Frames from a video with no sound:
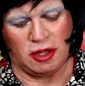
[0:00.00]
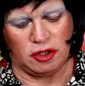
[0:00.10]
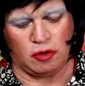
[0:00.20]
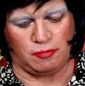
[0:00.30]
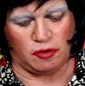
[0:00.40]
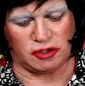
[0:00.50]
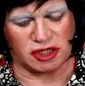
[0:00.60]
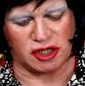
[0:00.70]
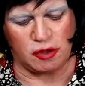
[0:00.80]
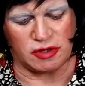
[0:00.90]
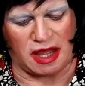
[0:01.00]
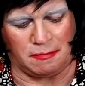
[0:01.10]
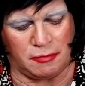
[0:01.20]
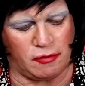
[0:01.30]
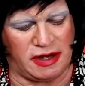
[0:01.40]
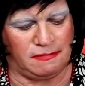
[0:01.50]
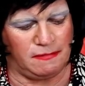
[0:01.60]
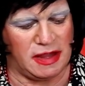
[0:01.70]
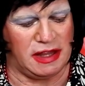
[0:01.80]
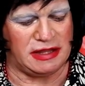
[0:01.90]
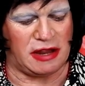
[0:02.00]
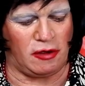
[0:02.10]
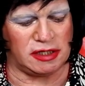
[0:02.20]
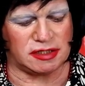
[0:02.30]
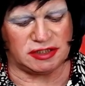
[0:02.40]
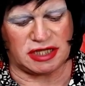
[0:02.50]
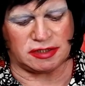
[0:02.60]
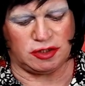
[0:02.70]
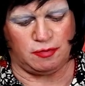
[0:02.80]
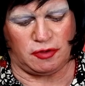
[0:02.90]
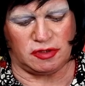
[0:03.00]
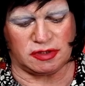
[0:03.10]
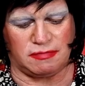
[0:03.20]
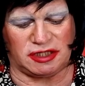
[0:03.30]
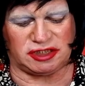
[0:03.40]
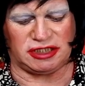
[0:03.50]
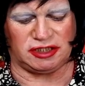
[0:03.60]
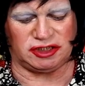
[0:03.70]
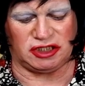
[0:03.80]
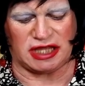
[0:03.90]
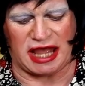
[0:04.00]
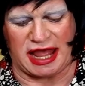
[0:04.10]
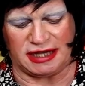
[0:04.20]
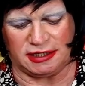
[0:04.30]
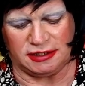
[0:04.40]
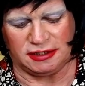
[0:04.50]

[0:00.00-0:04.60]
you put your cucumber in. Now I suggest you put as much in as you can,